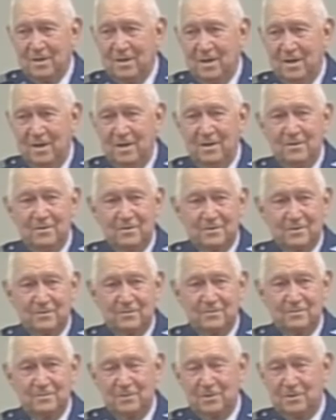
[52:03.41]
He was a,
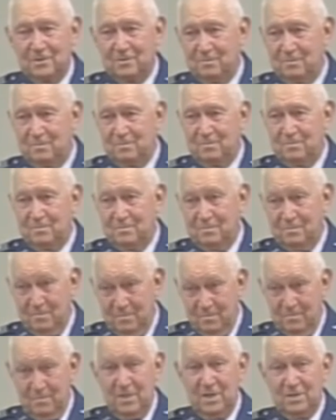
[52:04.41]
a
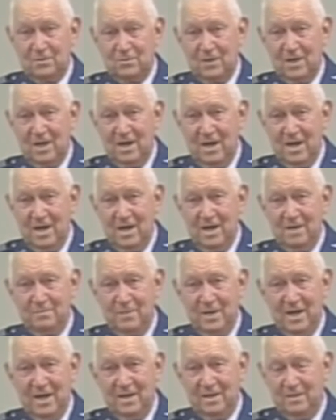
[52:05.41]
B twenty nine
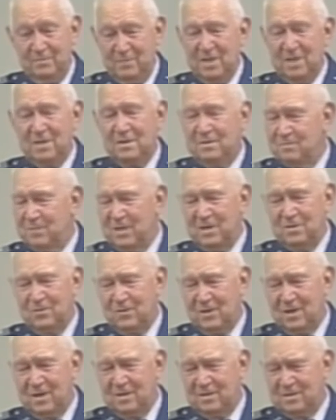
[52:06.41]
pilot, B
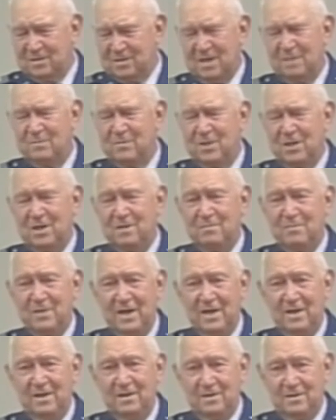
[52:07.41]
twenty a seventeen
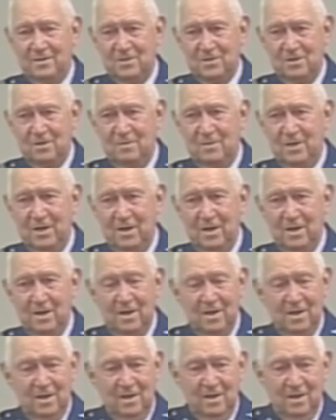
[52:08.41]
pilot in Germany,
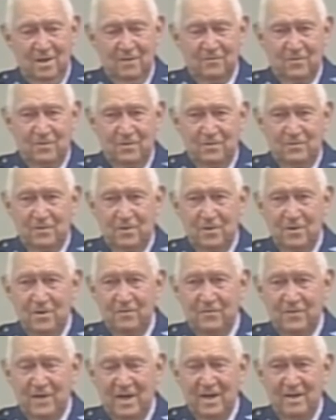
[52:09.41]
through thirty
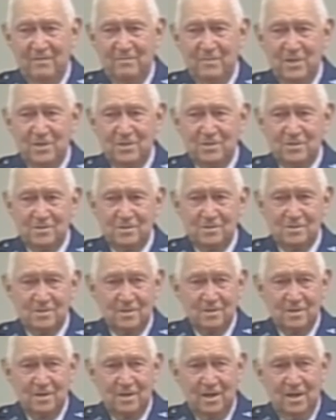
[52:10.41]
five missions,
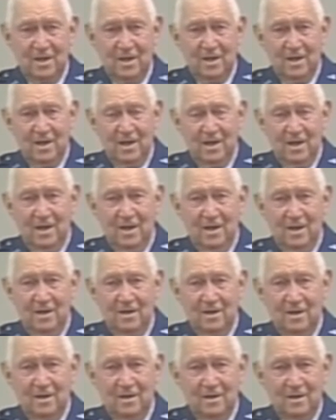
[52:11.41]
and
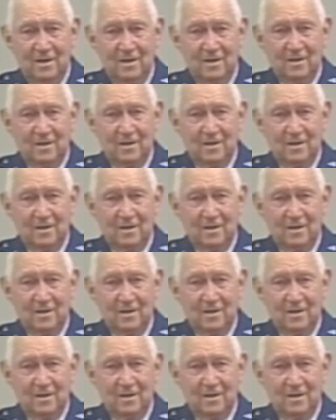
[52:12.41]
uh,